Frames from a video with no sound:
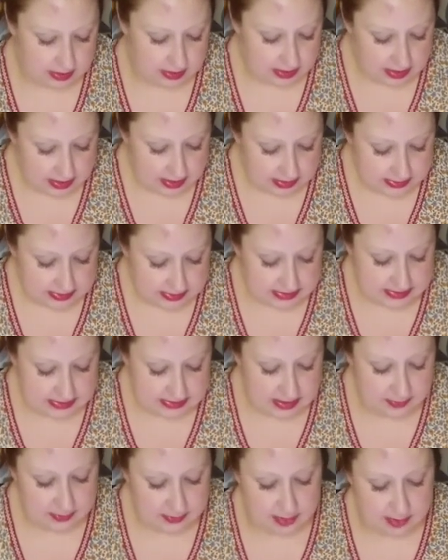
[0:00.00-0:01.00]
to set
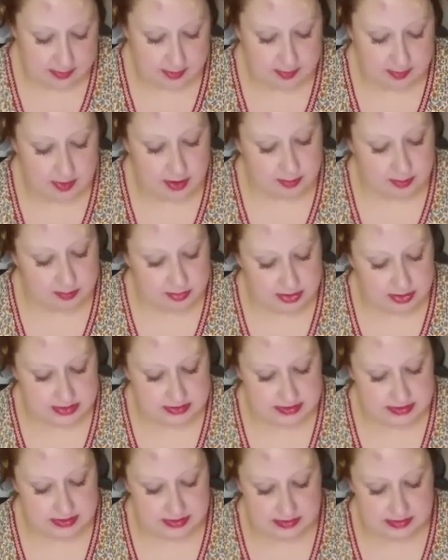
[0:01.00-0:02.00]
them among
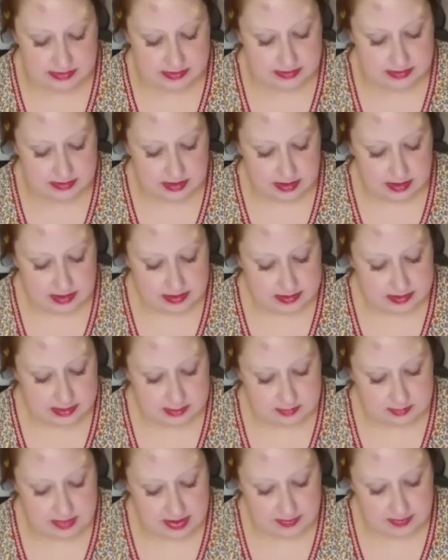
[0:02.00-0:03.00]
princes, to
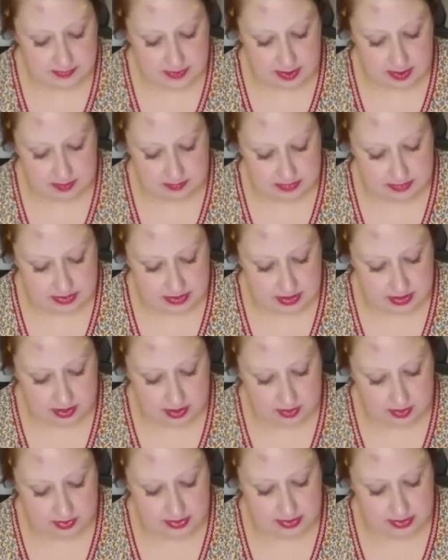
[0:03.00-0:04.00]
make them
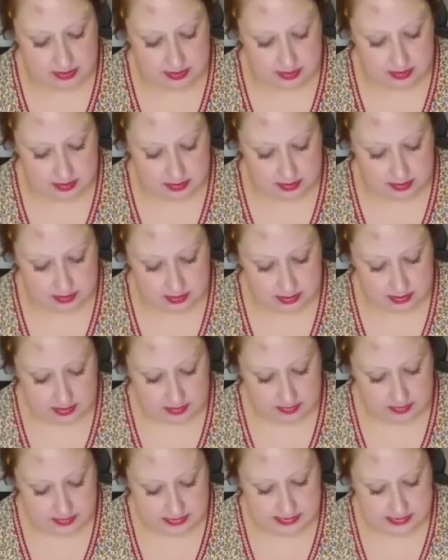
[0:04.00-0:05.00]
inherit the
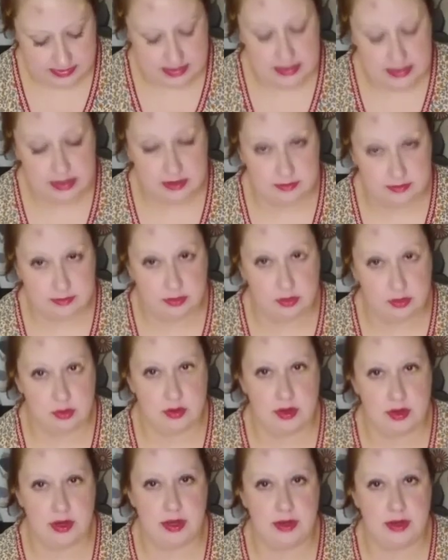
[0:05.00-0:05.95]
seat of glory."